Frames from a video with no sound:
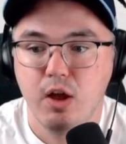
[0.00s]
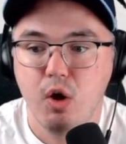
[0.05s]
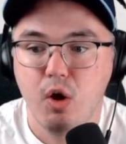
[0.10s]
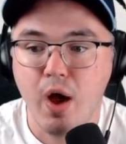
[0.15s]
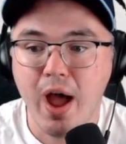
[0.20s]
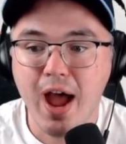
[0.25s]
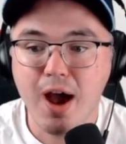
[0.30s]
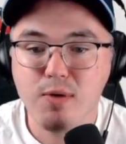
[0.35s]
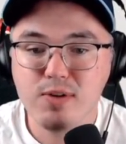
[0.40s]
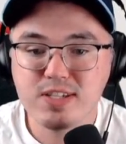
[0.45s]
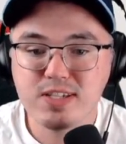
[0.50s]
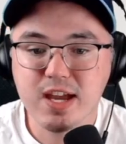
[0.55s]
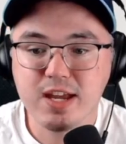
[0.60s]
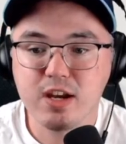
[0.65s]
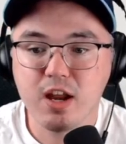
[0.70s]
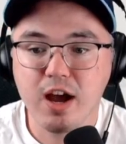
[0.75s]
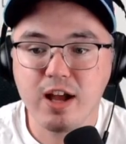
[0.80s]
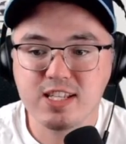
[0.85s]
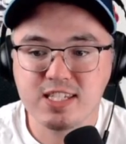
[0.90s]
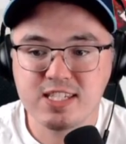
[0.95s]
How is that
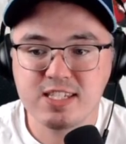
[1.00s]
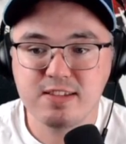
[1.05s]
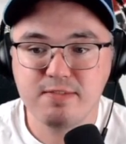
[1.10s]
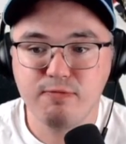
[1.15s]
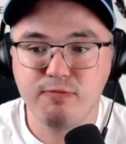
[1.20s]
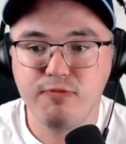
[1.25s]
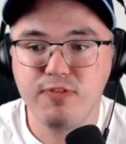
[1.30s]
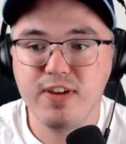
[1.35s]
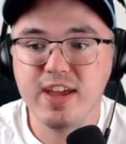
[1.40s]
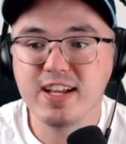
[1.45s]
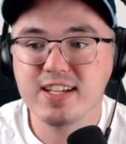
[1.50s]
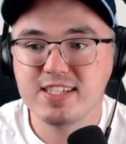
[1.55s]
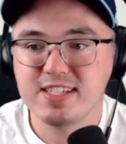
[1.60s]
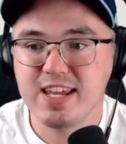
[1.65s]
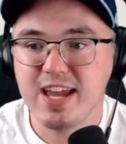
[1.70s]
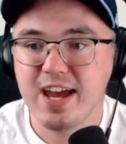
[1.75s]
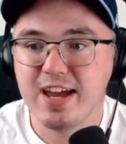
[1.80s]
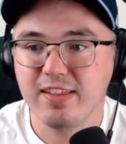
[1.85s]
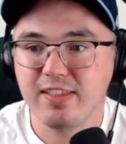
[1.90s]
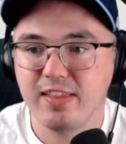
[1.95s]
not fixed
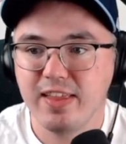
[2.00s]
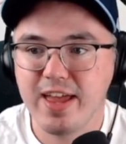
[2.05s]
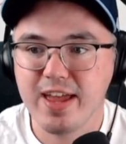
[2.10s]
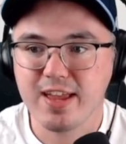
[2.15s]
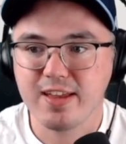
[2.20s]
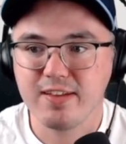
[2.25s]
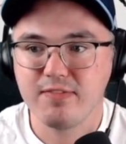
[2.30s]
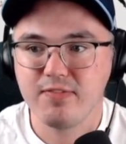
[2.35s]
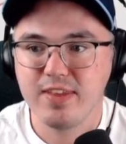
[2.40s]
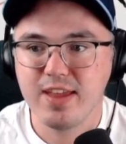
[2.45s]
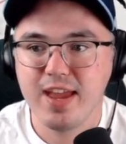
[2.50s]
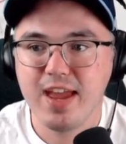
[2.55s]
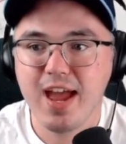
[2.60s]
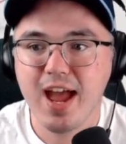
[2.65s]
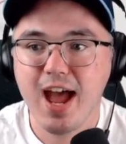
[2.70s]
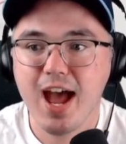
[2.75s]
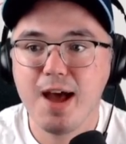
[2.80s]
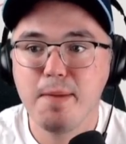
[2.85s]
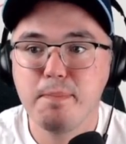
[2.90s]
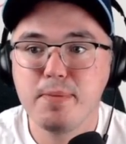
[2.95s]
yet? Like, it
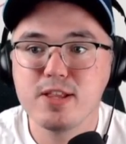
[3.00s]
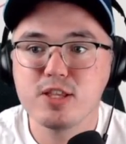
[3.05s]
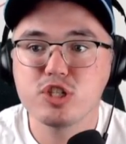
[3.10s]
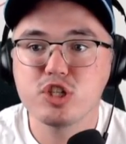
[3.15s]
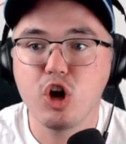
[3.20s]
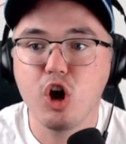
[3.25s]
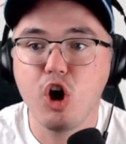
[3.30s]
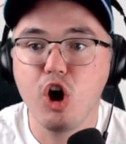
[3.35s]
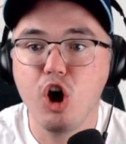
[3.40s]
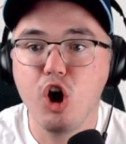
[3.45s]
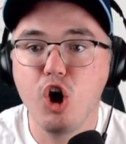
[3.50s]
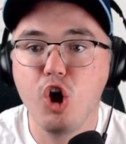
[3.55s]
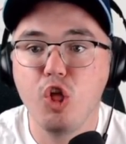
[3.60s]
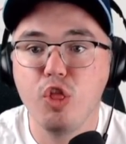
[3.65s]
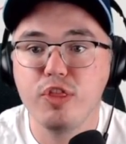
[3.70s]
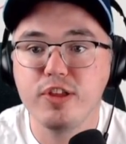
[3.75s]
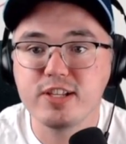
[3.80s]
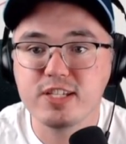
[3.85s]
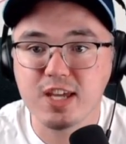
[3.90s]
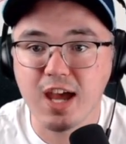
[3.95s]
happens all
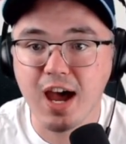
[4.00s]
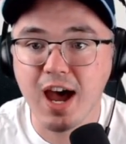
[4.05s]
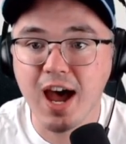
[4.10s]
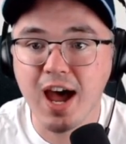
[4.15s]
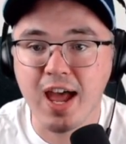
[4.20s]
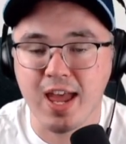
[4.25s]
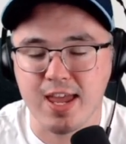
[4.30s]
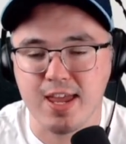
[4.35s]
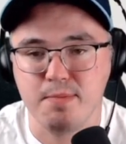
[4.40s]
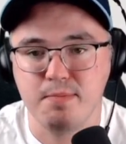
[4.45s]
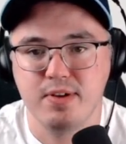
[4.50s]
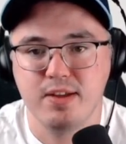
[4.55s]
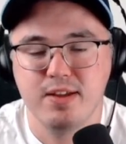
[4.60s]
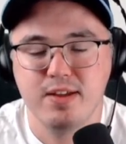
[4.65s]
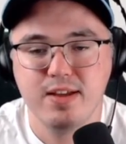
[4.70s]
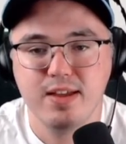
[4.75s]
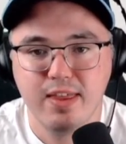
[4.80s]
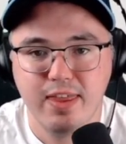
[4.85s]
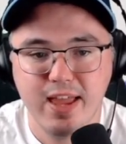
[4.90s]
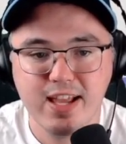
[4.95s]
the time.
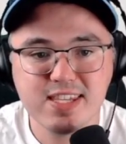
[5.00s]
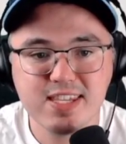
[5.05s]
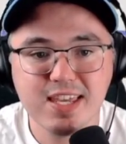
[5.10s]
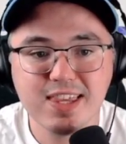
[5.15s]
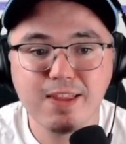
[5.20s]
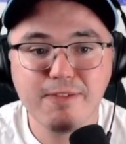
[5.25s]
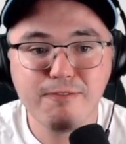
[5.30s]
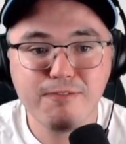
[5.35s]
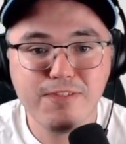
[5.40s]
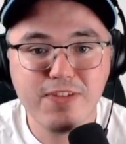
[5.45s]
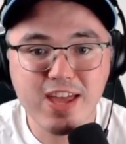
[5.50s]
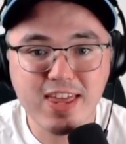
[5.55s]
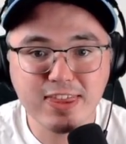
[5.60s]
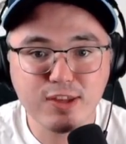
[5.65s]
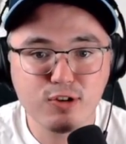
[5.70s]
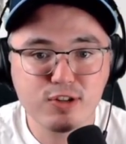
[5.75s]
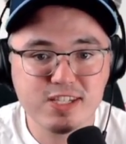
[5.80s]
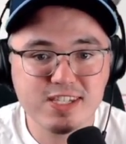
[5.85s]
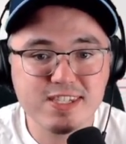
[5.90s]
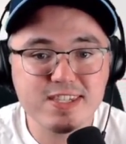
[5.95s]
That's like the 5th
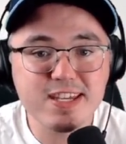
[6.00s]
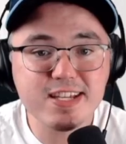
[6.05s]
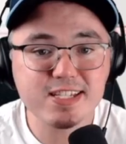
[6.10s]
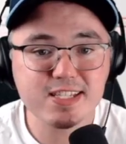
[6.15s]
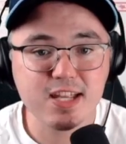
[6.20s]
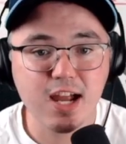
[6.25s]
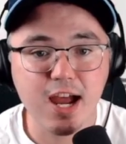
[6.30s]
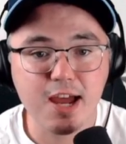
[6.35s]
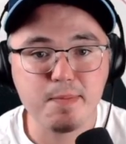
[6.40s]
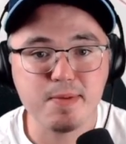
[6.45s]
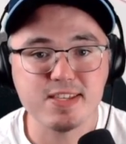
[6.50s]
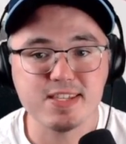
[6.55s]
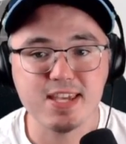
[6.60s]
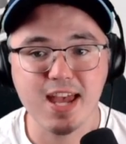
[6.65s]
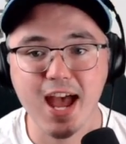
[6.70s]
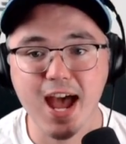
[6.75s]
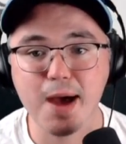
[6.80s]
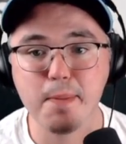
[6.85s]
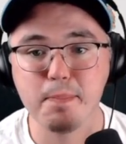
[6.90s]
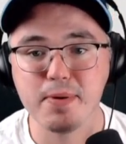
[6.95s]
or 6th time it's
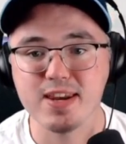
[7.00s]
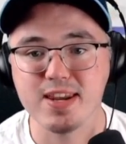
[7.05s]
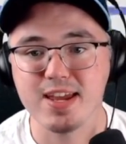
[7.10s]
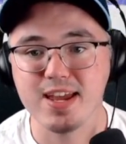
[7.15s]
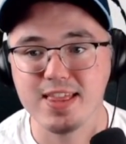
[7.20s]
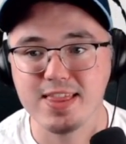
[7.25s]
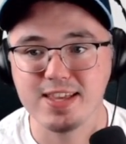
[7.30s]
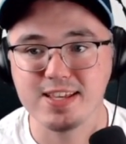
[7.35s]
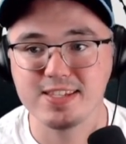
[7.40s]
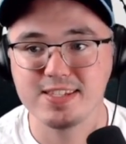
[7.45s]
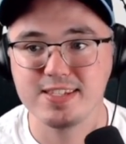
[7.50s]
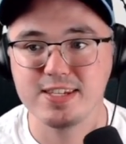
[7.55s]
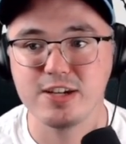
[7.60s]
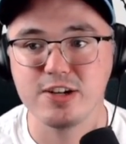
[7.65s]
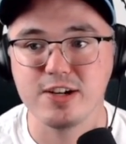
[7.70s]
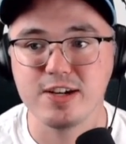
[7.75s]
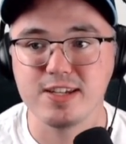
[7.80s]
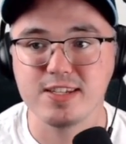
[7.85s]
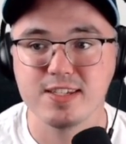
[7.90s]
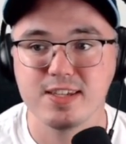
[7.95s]
happened in this
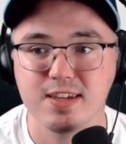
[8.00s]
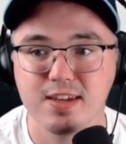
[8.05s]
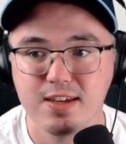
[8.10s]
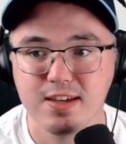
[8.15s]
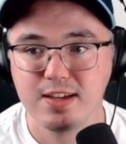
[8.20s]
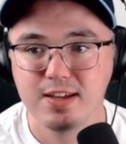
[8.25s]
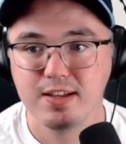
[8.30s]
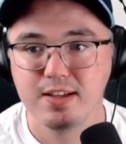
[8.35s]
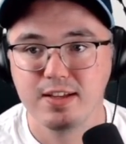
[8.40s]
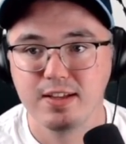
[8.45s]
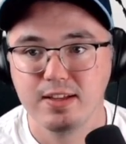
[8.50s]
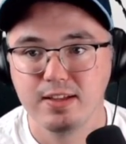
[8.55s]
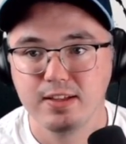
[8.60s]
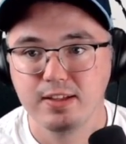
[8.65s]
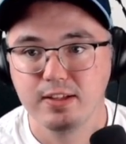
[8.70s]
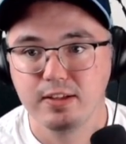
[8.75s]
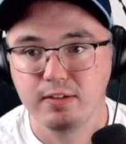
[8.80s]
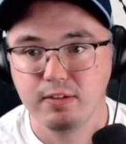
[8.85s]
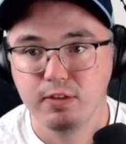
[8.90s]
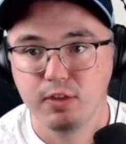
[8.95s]
series.
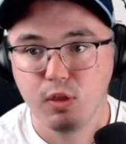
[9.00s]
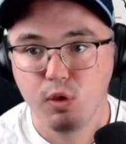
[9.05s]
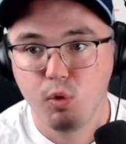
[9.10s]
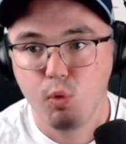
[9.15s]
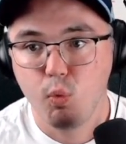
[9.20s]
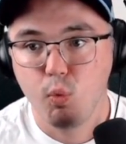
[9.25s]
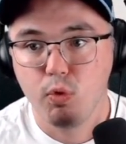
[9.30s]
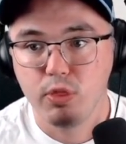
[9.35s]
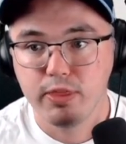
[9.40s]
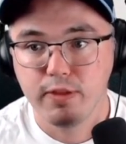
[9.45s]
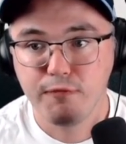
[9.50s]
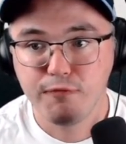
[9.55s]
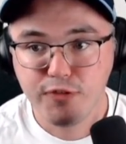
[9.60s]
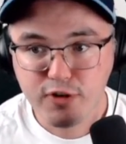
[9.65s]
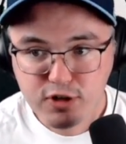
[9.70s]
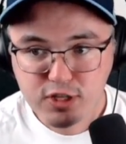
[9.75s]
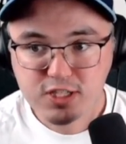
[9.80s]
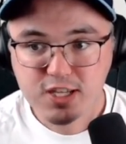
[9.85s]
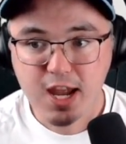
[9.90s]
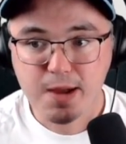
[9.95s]
The
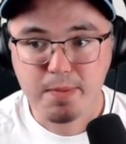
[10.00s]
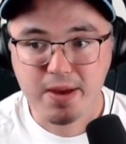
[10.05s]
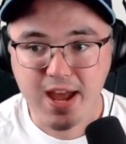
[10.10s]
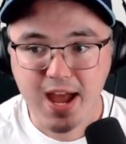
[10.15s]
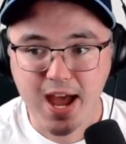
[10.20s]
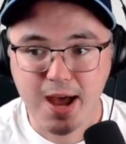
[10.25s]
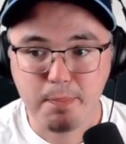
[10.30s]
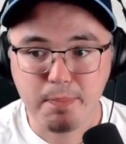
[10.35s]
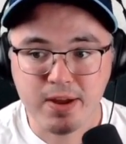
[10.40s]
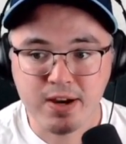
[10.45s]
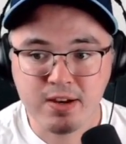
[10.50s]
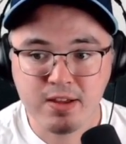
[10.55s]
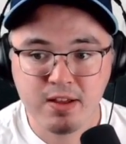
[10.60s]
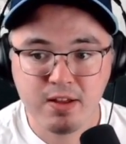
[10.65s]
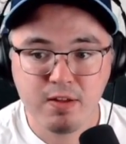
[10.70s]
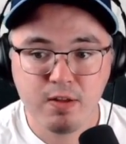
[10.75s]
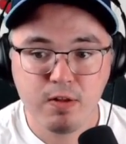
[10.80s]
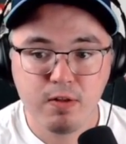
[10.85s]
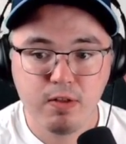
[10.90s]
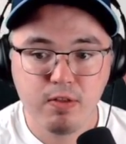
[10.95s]
first time it happened,
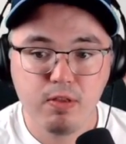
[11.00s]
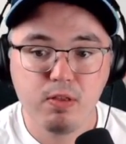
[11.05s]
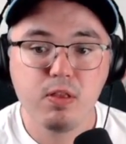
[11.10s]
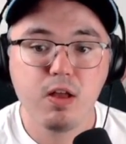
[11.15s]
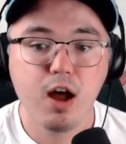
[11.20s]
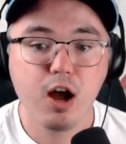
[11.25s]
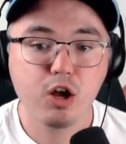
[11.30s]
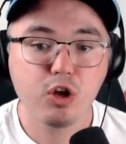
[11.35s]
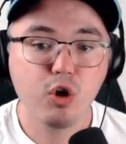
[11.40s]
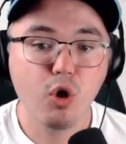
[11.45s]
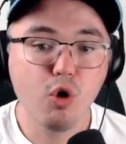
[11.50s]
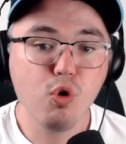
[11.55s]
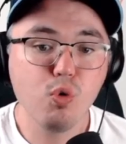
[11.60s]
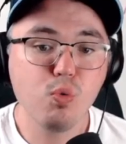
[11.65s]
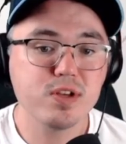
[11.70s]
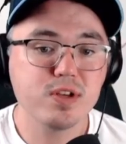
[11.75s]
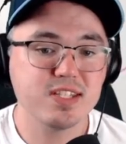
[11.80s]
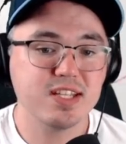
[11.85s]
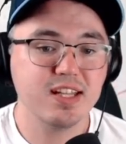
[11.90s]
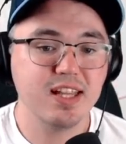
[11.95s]
a goal
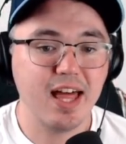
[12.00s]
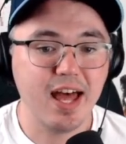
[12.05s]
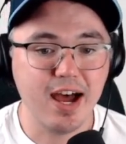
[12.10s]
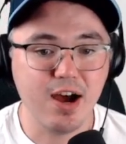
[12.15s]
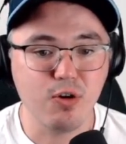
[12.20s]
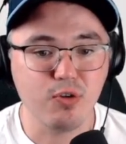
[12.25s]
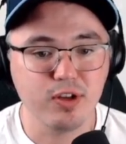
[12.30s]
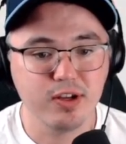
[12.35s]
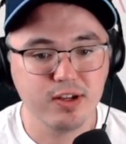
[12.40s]
was allowed.